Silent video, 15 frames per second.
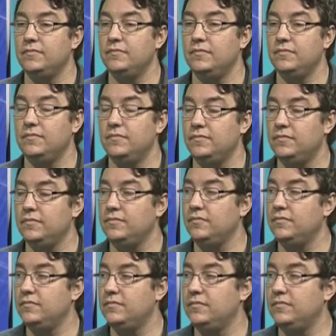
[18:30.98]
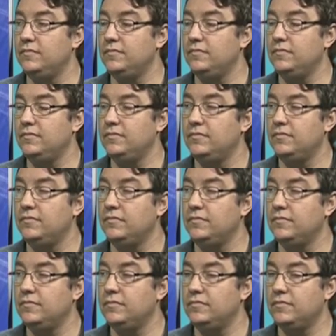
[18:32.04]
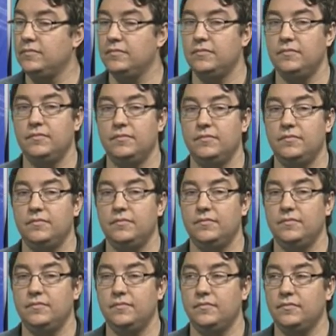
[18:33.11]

The person shown says nothing.